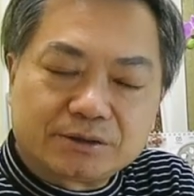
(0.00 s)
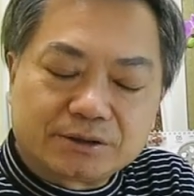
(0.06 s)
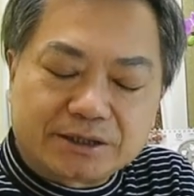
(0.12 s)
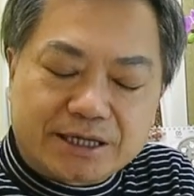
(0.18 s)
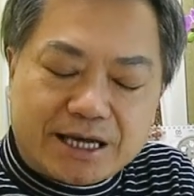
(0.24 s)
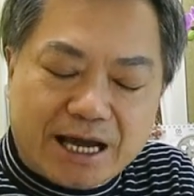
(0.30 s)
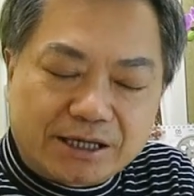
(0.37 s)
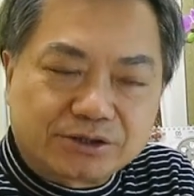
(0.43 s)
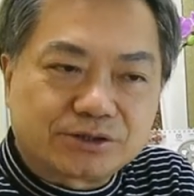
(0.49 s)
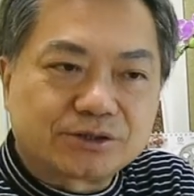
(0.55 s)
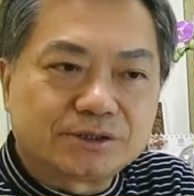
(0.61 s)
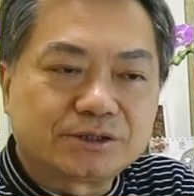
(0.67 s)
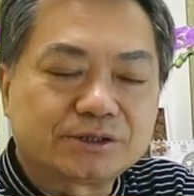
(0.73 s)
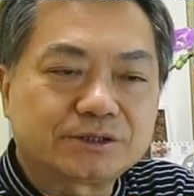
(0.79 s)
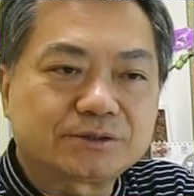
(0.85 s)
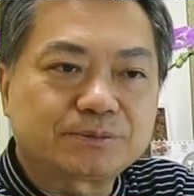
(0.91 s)

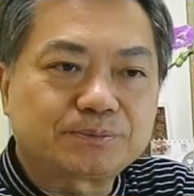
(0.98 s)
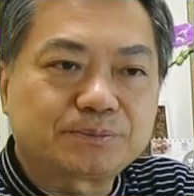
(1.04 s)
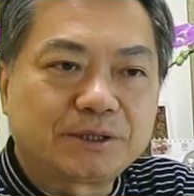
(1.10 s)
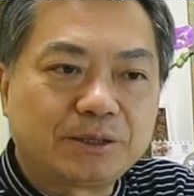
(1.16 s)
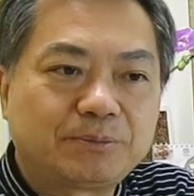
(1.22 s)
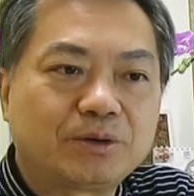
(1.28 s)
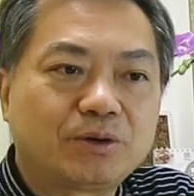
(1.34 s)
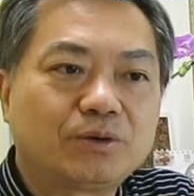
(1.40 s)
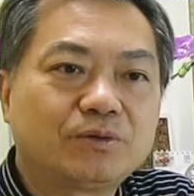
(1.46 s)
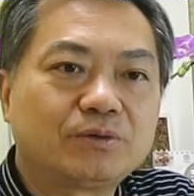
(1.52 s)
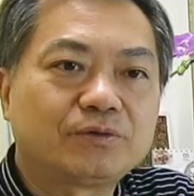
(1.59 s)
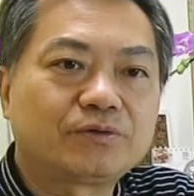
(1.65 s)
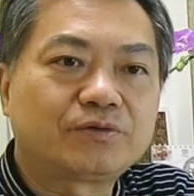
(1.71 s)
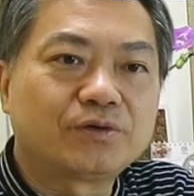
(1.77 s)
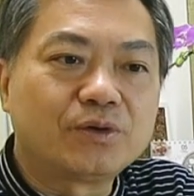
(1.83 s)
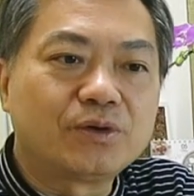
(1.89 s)
ancient people
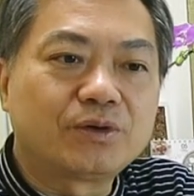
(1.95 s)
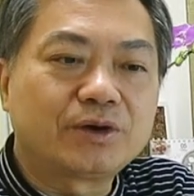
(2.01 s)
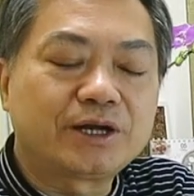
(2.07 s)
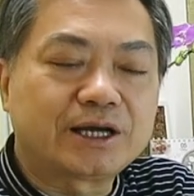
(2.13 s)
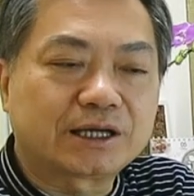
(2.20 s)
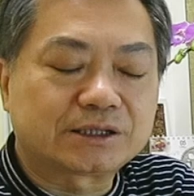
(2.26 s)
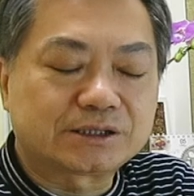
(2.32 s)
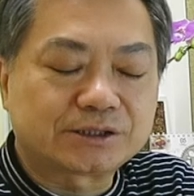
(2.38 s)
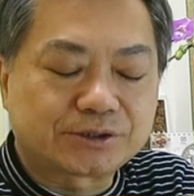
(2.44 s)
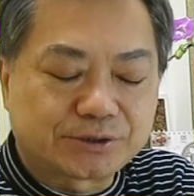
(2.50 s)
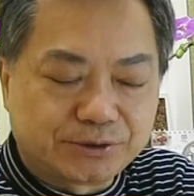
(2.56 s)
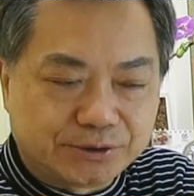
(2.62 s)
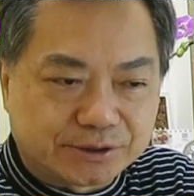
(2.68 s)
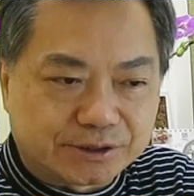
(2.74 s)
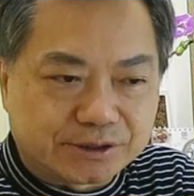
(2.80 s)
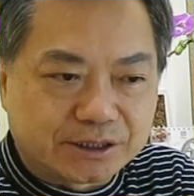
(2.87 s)
fully
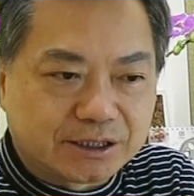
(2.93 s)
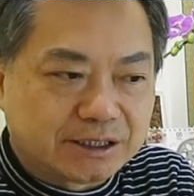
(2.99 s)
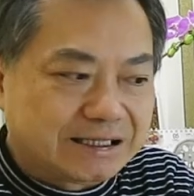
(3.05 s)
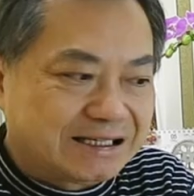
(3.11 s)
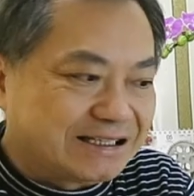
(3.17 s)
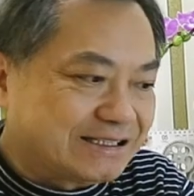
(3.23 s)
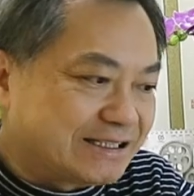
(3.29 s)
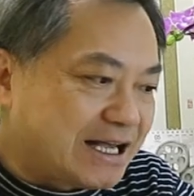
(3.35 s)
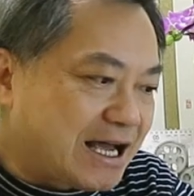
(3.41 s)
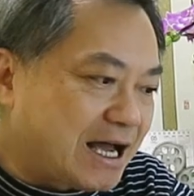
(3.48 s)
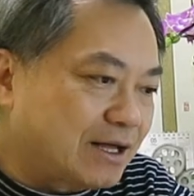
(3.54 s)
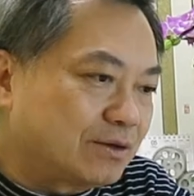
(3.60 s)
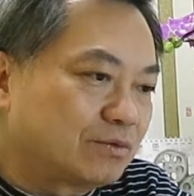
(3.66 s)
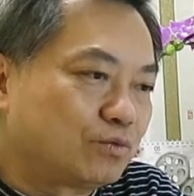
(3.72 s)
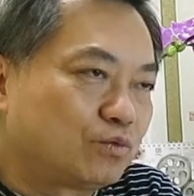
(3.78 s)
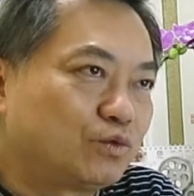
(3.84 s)
understood
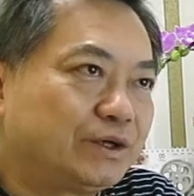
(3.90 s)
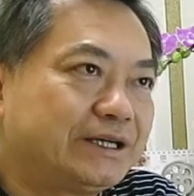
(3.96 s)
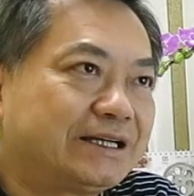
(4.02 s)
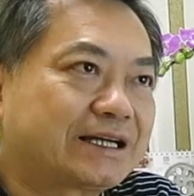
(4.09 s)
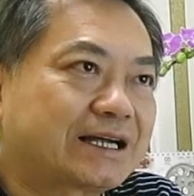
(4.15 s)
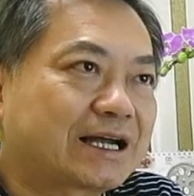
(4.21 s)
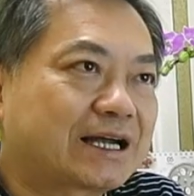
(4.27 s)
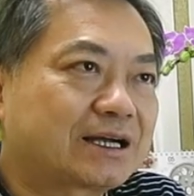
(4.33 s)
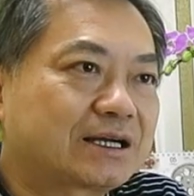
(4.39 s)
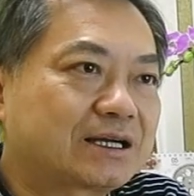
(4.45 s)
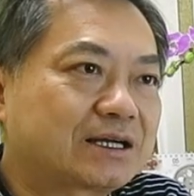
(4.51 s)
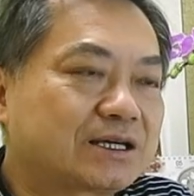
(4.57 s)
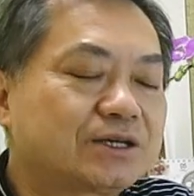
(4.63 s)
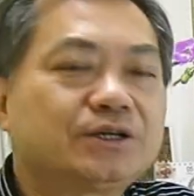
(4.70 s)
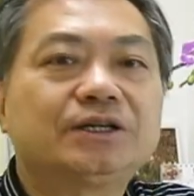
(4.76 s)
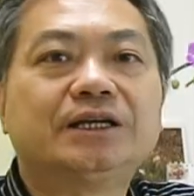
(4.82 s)
that we
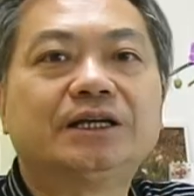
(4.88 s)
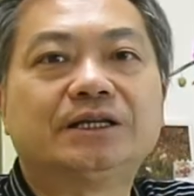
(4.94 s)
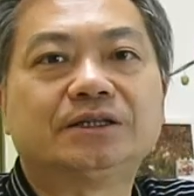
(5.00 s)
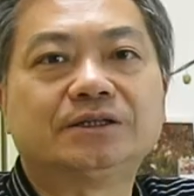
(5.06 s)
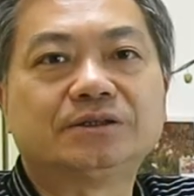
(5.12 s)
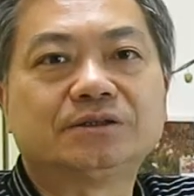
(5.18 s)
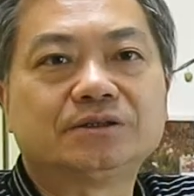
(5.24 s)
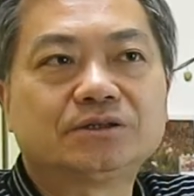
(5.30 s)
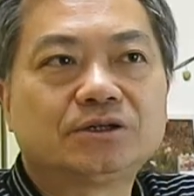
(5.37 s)
couldn't